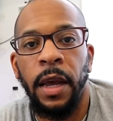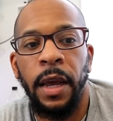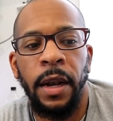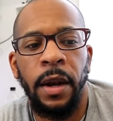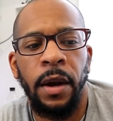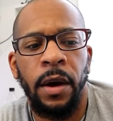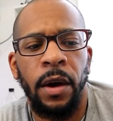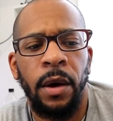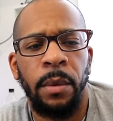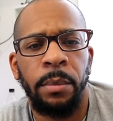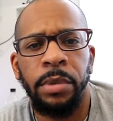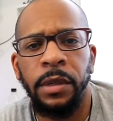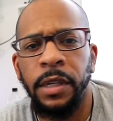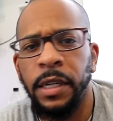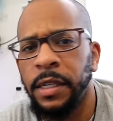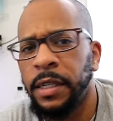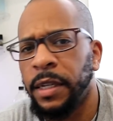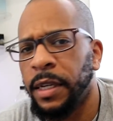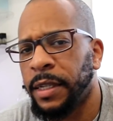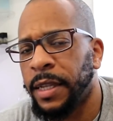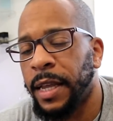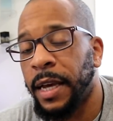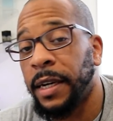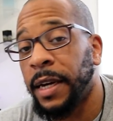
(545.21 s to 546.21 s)
and um, please
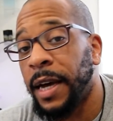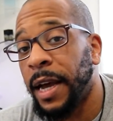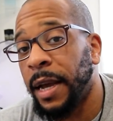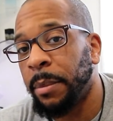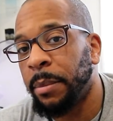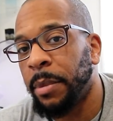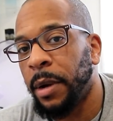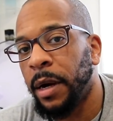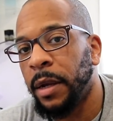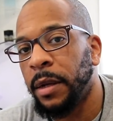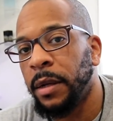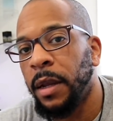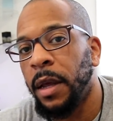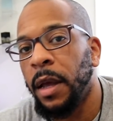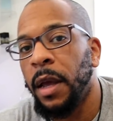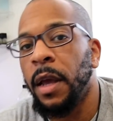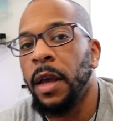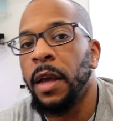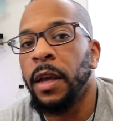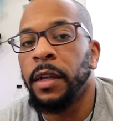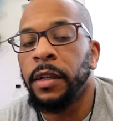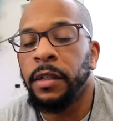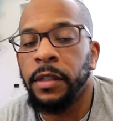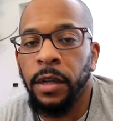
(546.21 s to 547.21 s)
hit that like button.
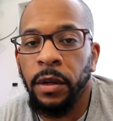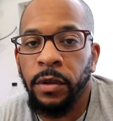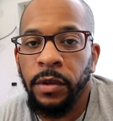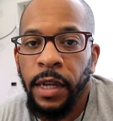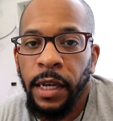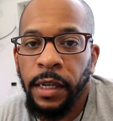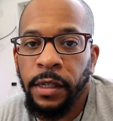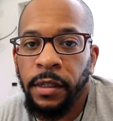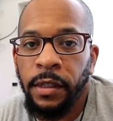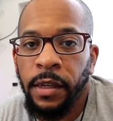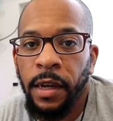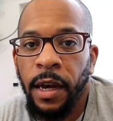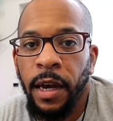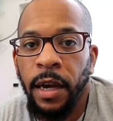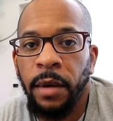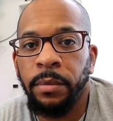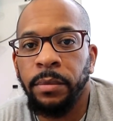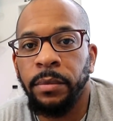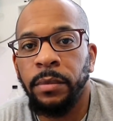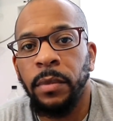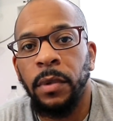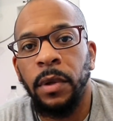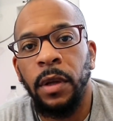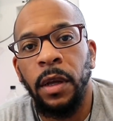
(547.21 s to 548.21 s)
Till next time.
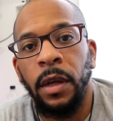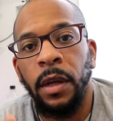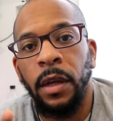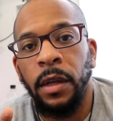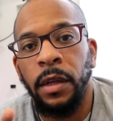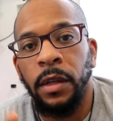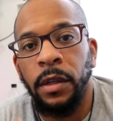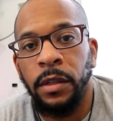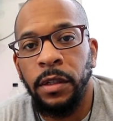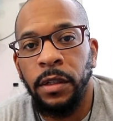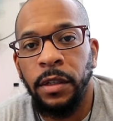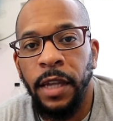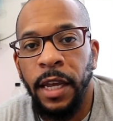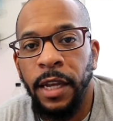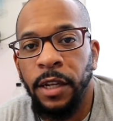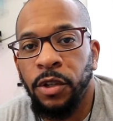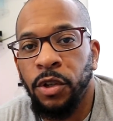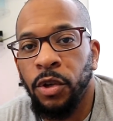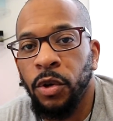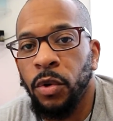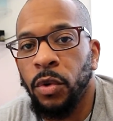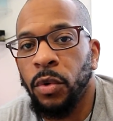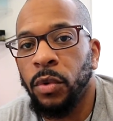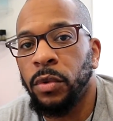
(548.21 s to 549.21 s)
Stay
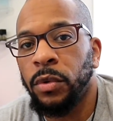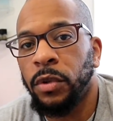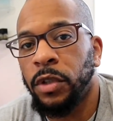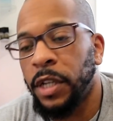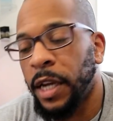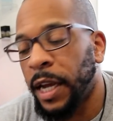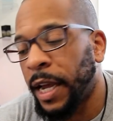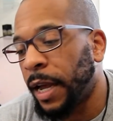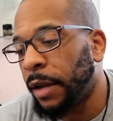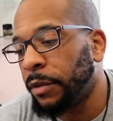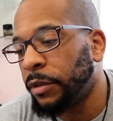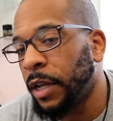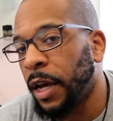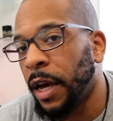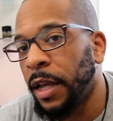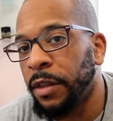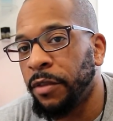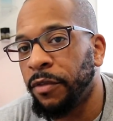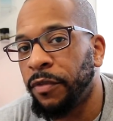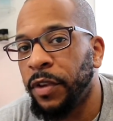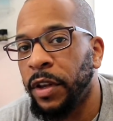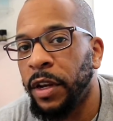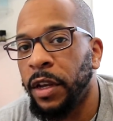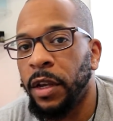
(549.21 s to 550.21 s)
tuned. Check out the
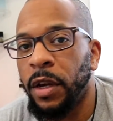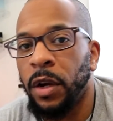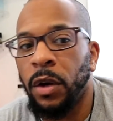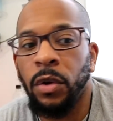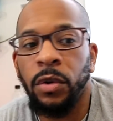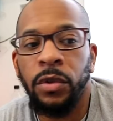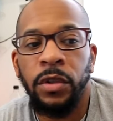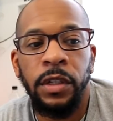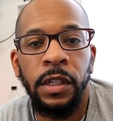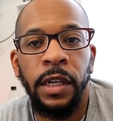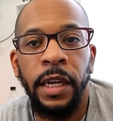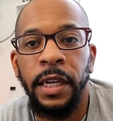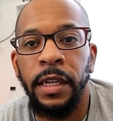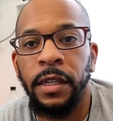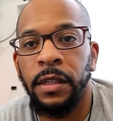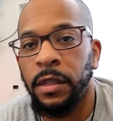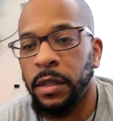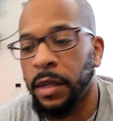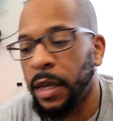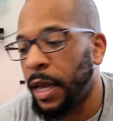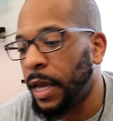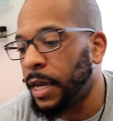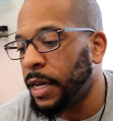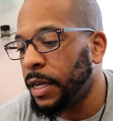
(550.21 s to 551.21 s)
other videos,
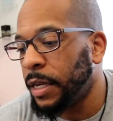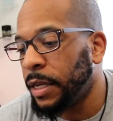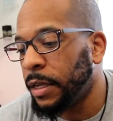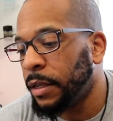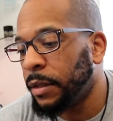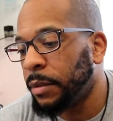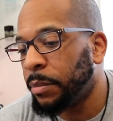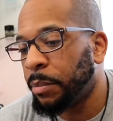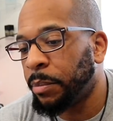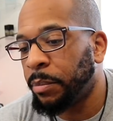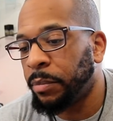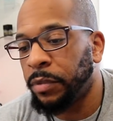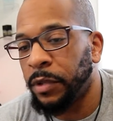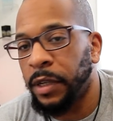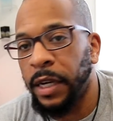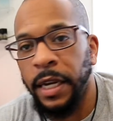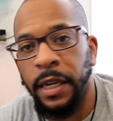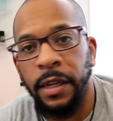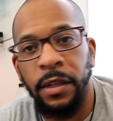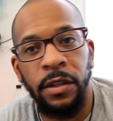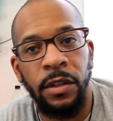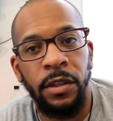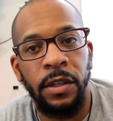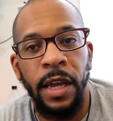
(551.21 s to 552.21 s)
links, any
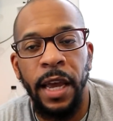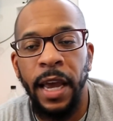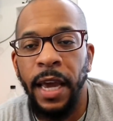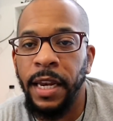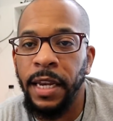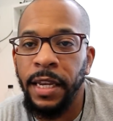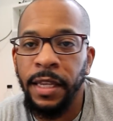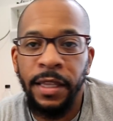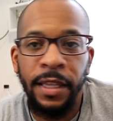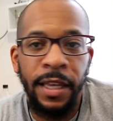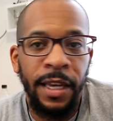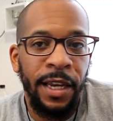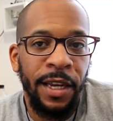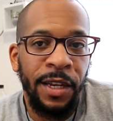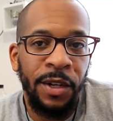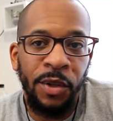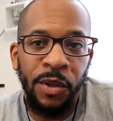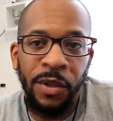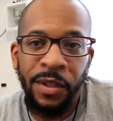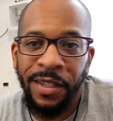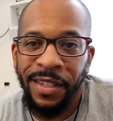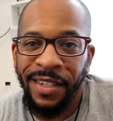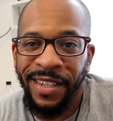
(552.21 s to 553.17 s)
links to anything.